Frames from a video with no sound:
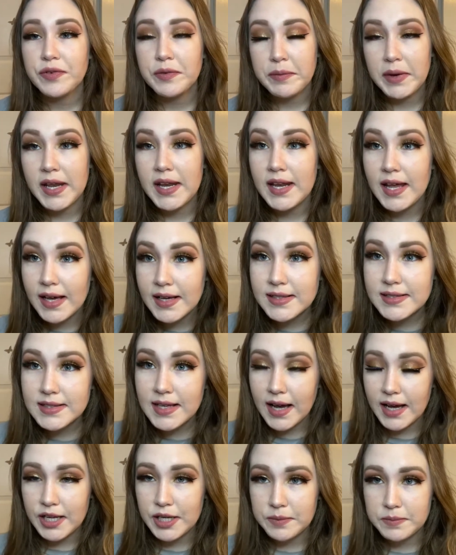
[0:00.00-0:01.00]
my next
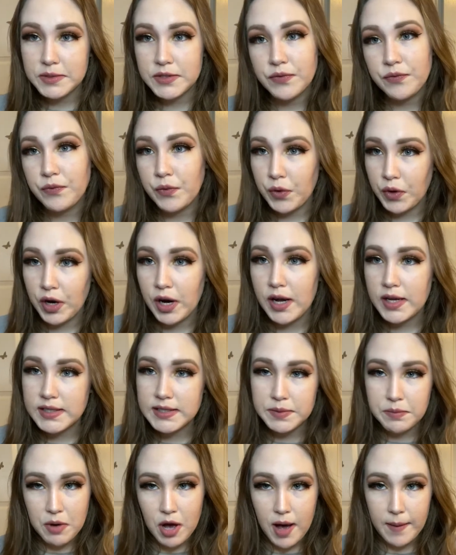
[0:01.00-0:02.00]
items for us
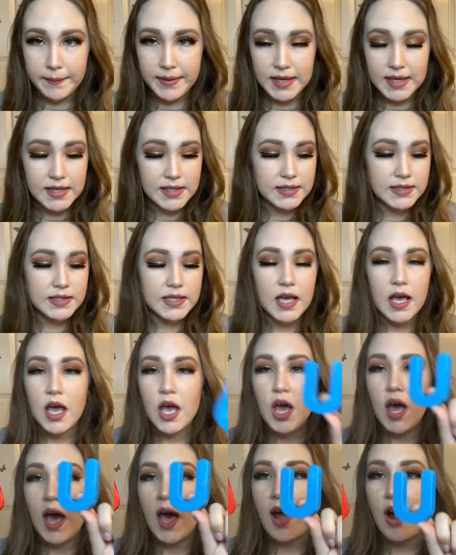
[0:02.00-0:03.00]
mommies,
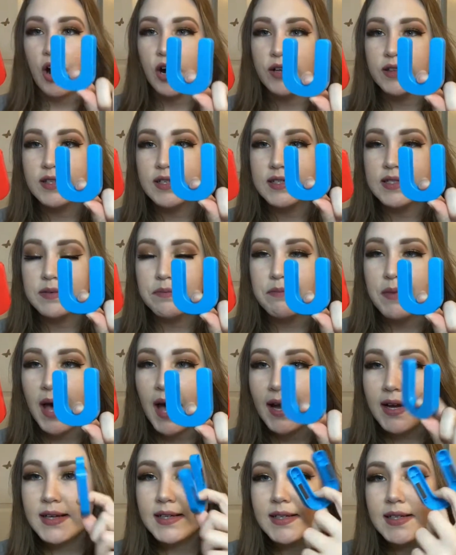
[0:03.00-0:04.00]
are these
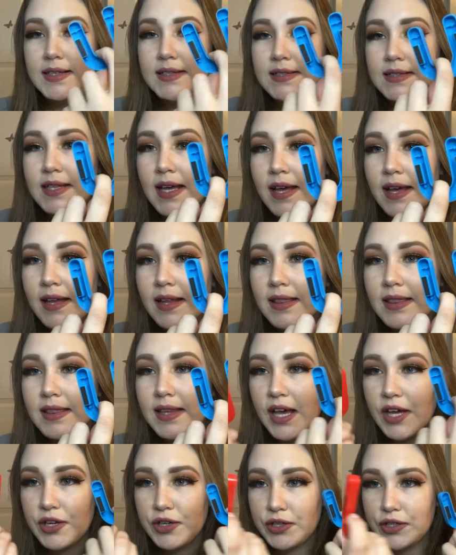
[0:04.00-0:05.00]
magnet
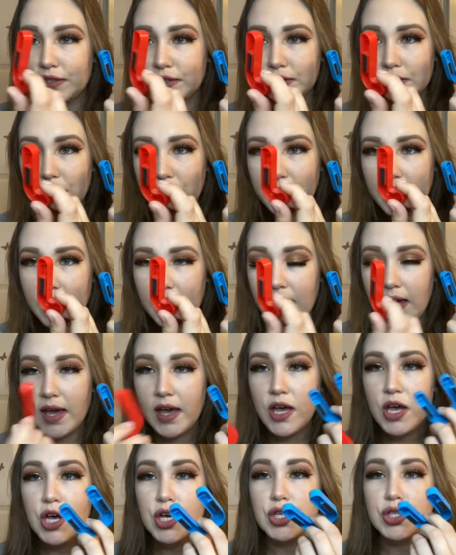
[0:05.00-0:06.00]
letters, okay?
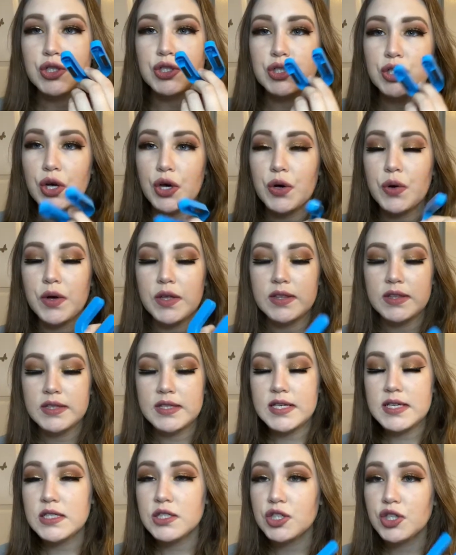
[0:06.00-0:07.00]
So
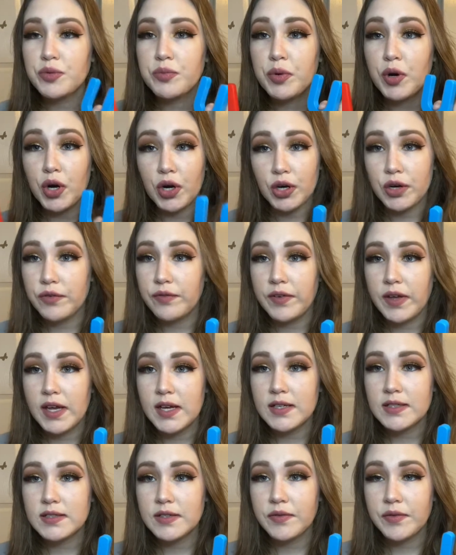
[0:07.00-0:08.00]
these are
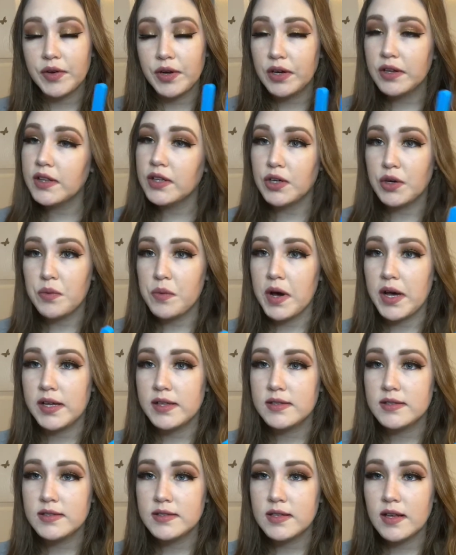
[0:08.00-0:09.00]
perfect for your little
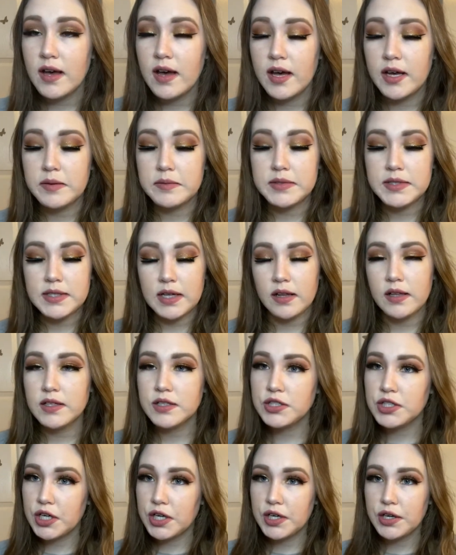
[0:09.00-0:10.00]
ones. Um, Stella
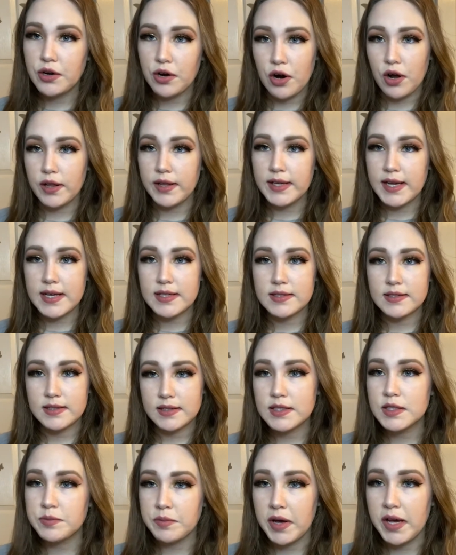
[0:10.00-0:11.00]
started crawling at
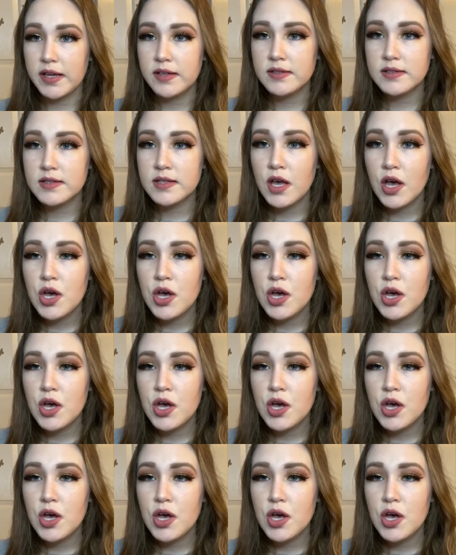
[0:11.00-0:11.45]
six months.